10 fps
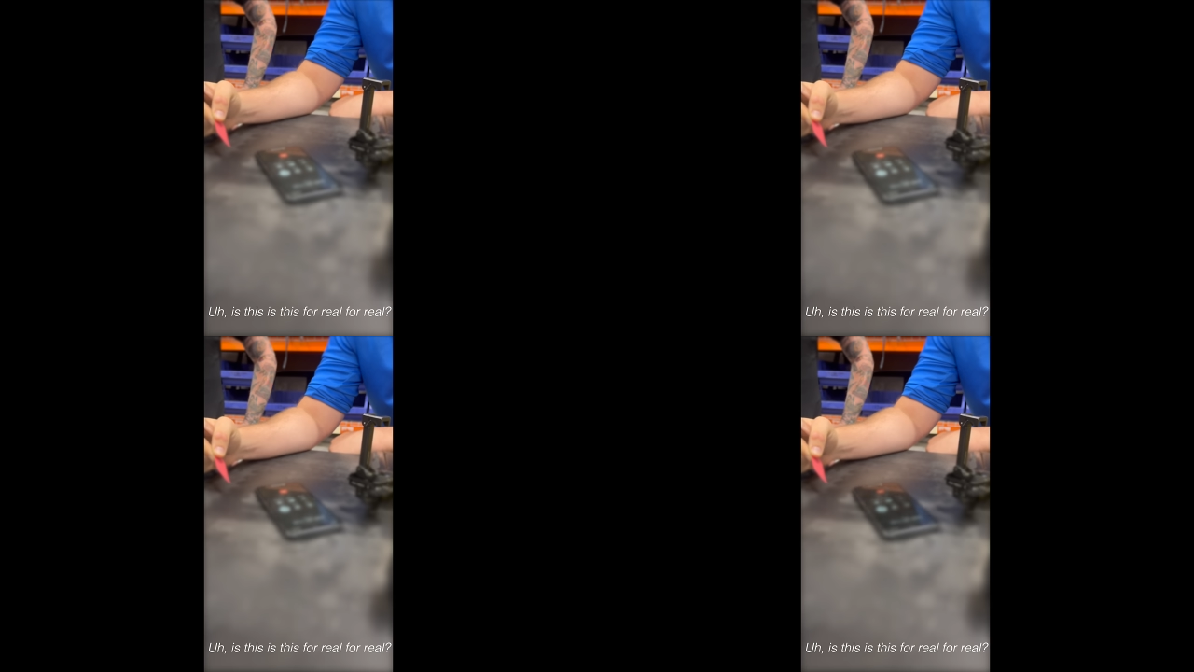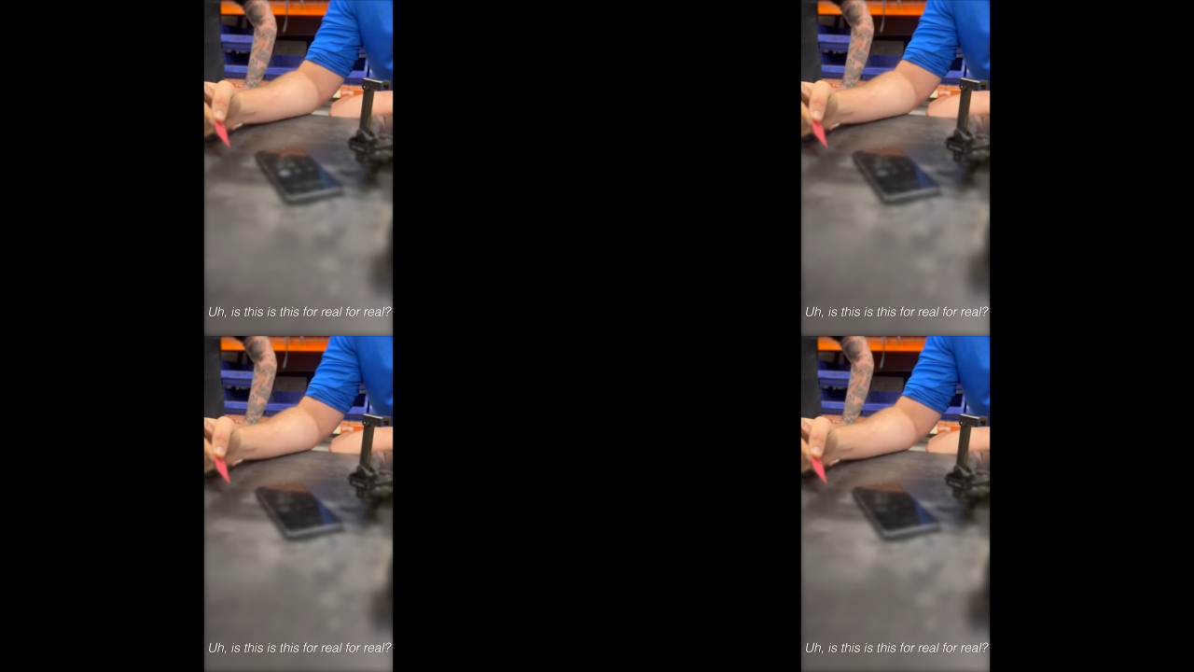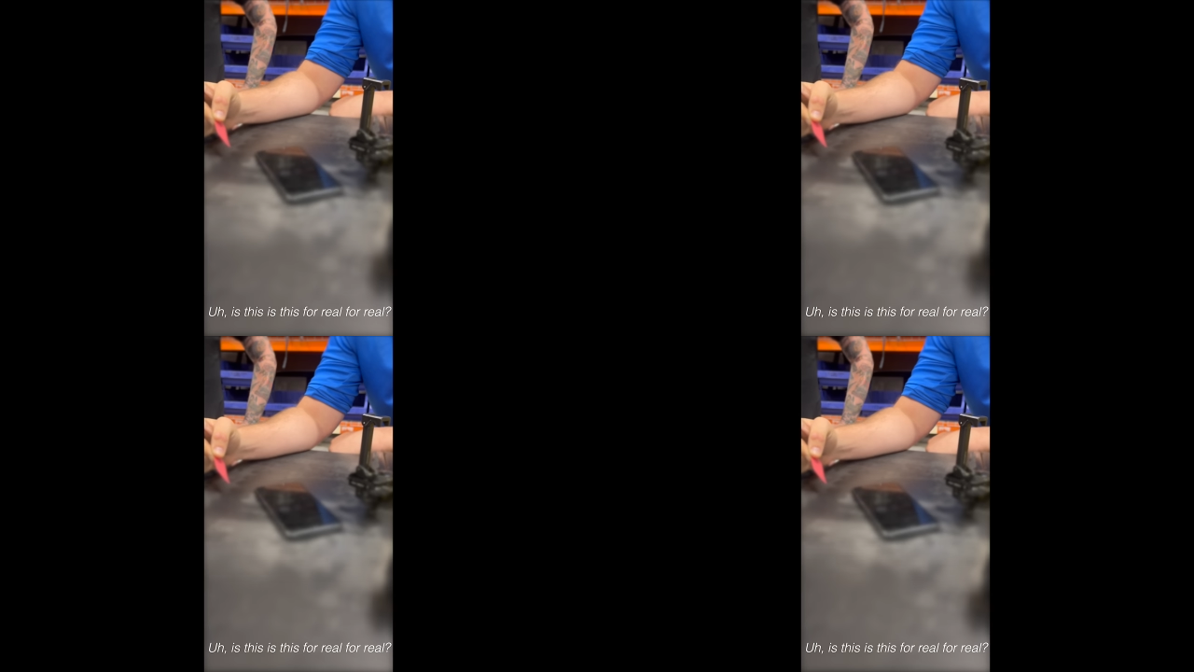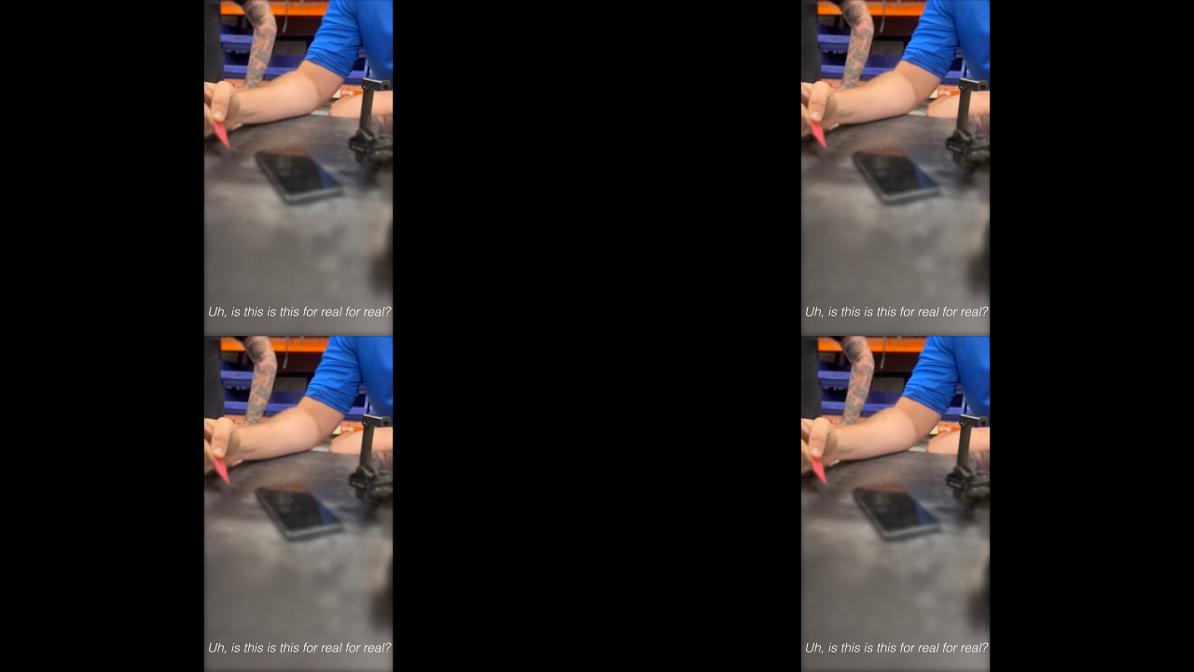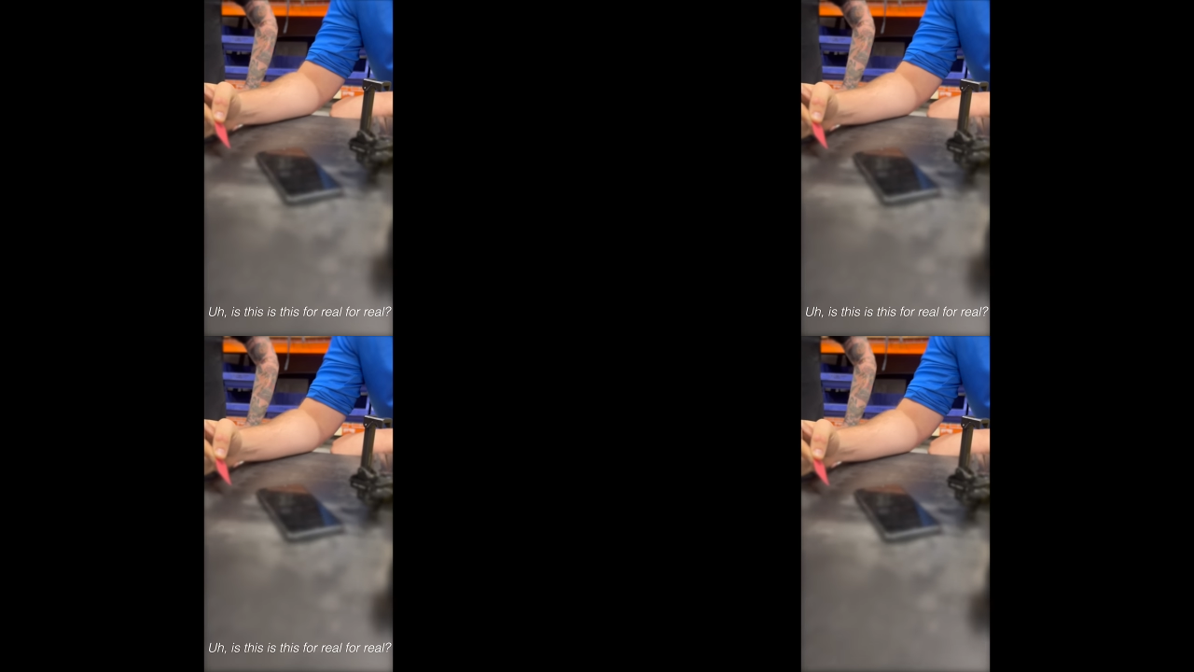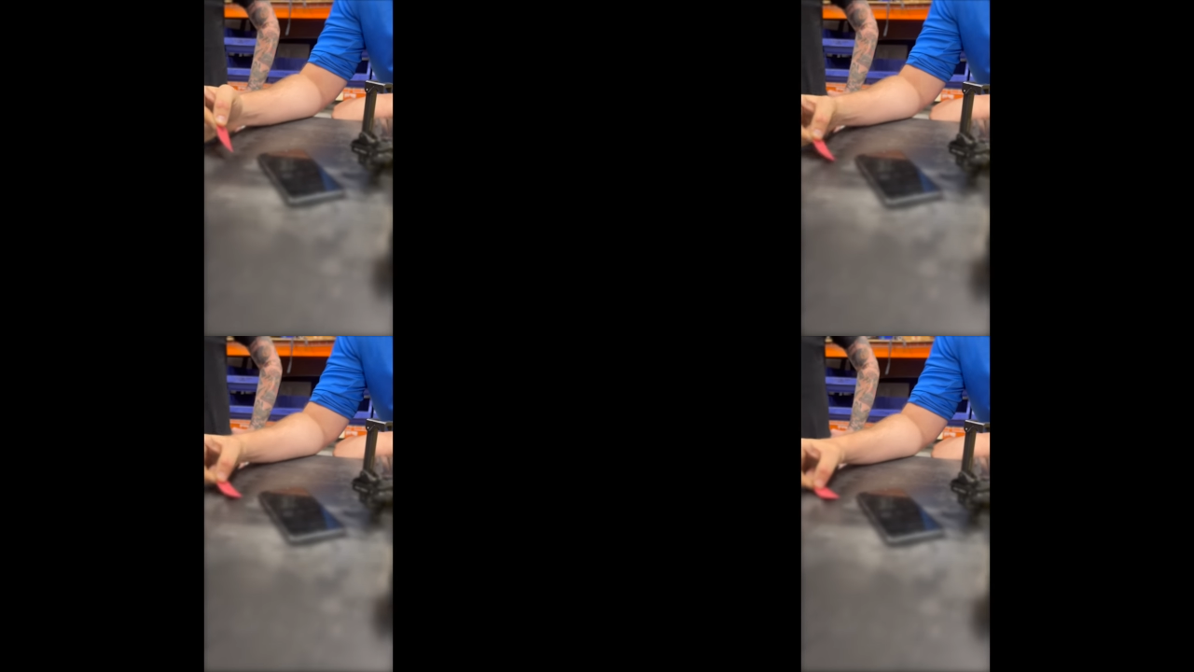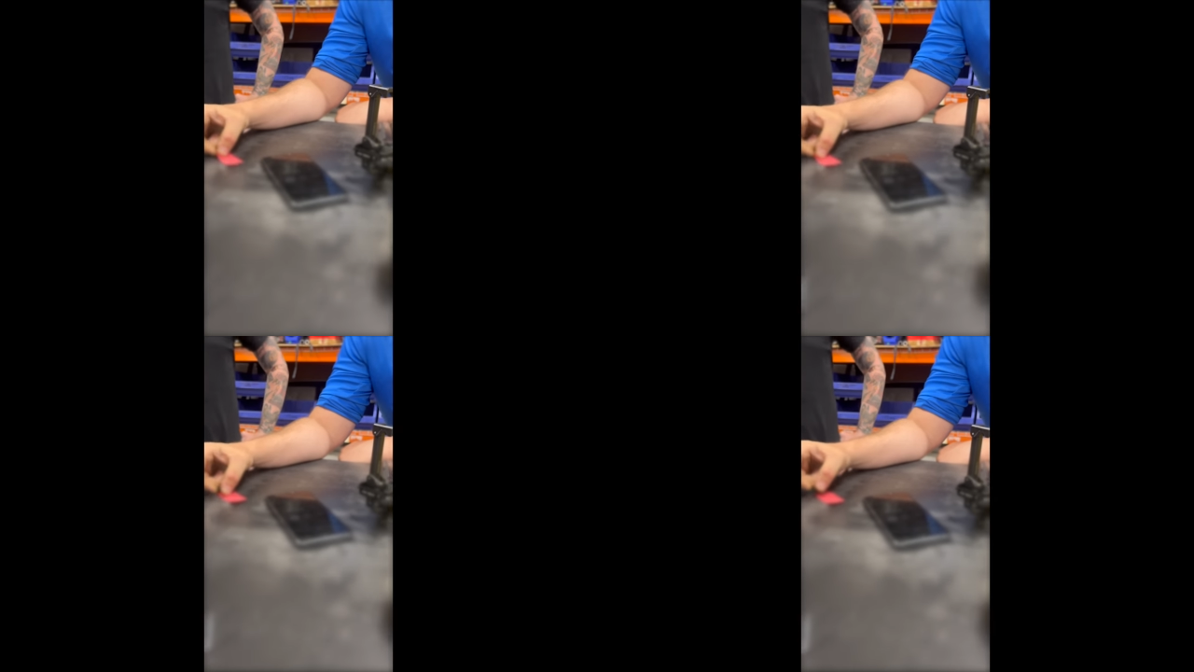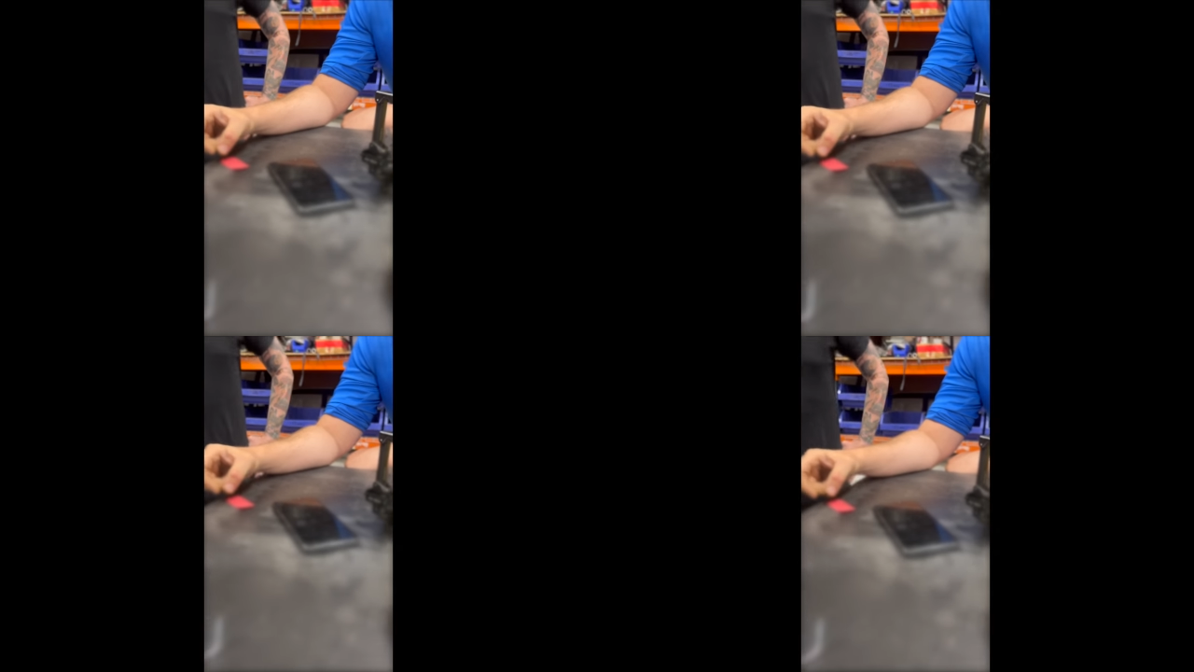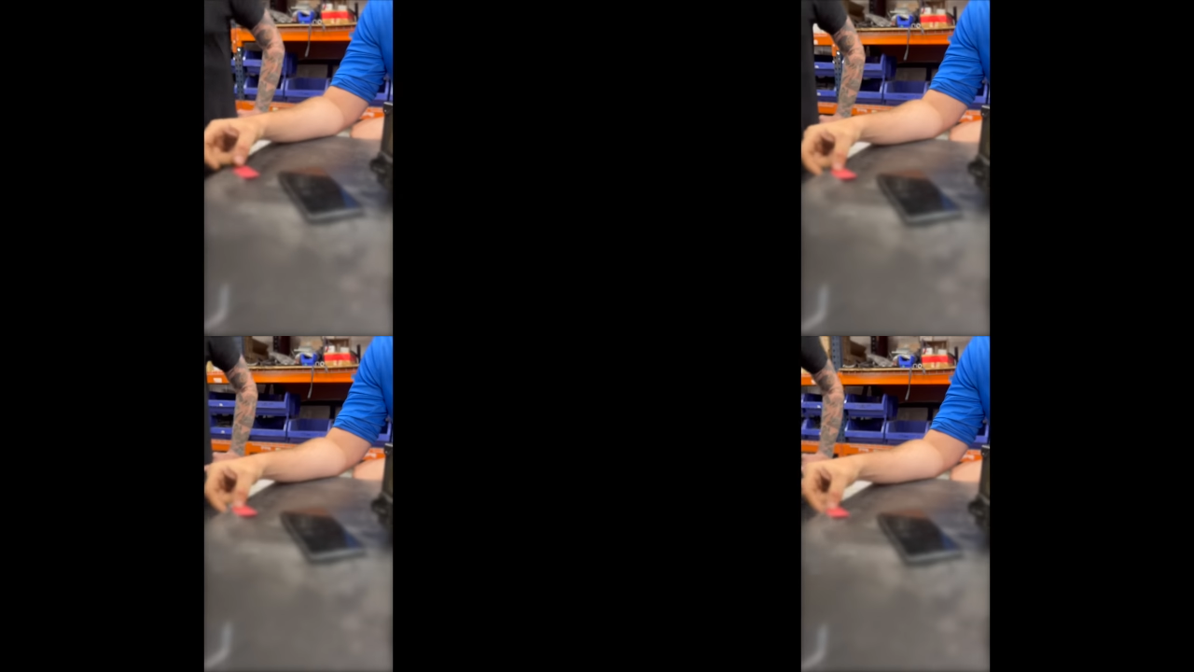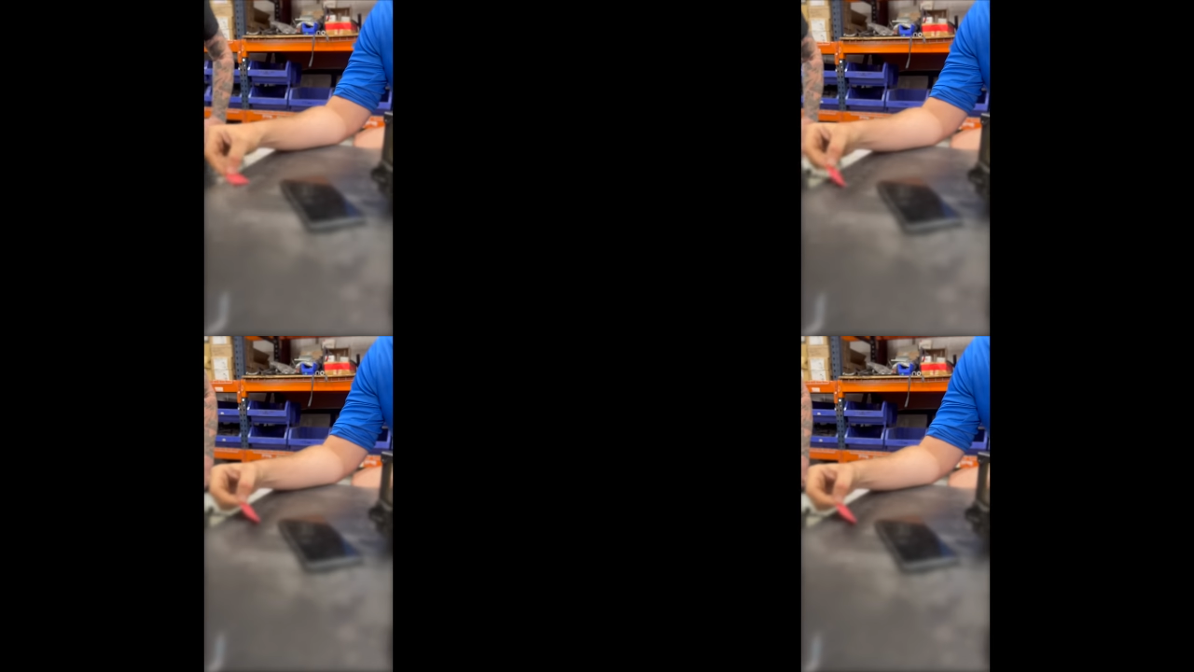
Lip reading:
No face is visible, so there are no lips to read.